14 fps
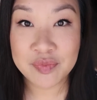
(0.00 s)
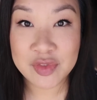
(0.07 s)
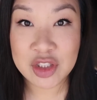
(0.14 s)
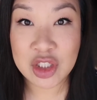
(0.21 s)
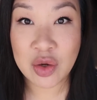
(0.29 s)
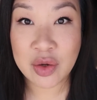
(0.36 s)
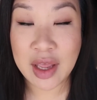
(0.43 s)

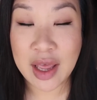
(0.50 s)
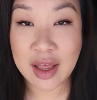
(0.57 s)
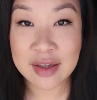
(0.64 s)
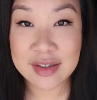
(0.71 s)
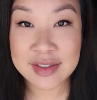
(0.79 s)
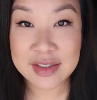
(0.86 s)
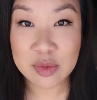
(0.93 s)
So yeah,
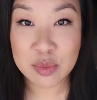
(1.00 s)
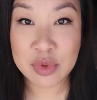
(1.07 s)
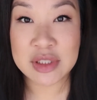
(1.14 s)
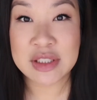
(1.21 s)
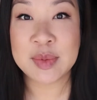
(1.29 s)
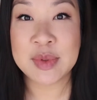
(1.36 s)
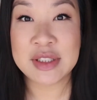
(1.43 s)

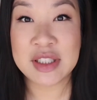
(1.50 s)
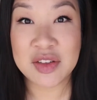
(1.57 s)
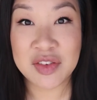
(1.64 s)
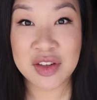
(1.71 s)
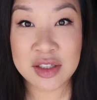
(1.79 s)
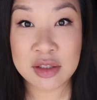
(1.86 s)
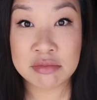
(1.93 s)
pretty
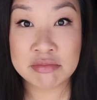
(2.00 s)
specific.